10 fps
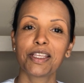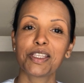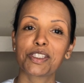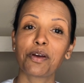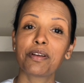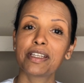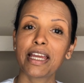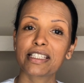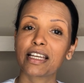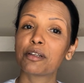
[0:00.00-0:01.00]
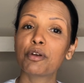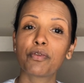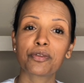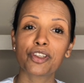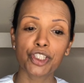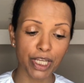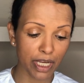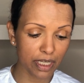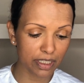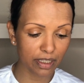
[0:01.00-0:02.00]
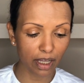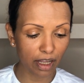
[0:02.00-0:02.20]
So next I'm going to move on to cheeks.